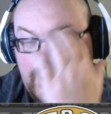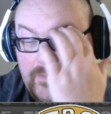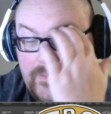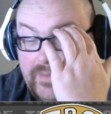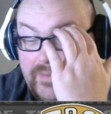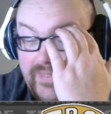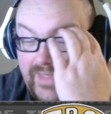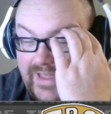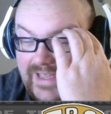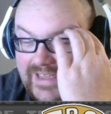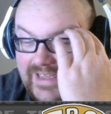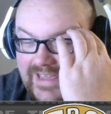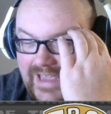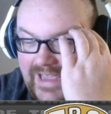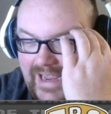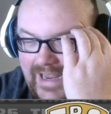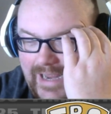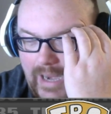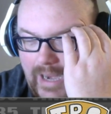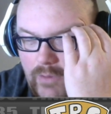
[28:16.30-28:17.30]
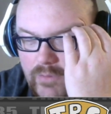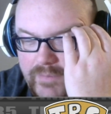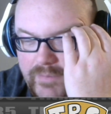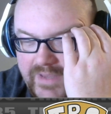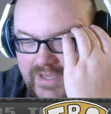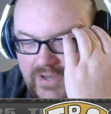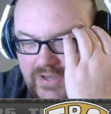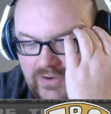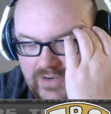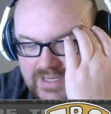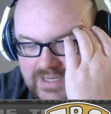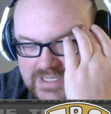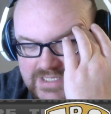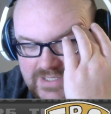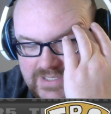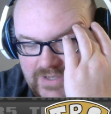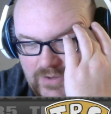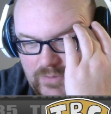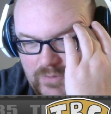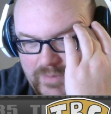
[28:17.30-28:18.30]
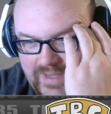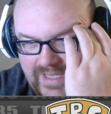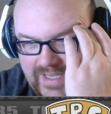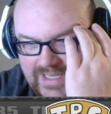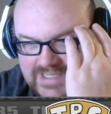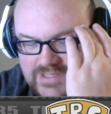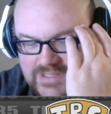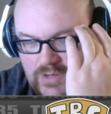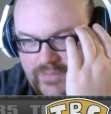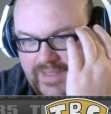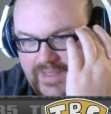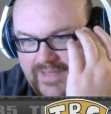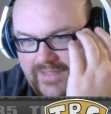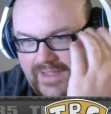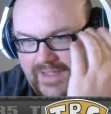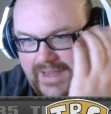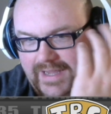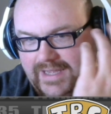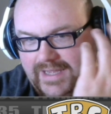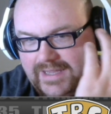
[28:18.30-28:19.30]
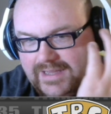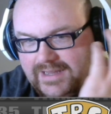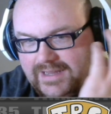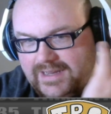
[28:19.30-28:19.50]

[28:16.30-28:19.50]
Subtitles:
like yeah, I would be curious to know because are they like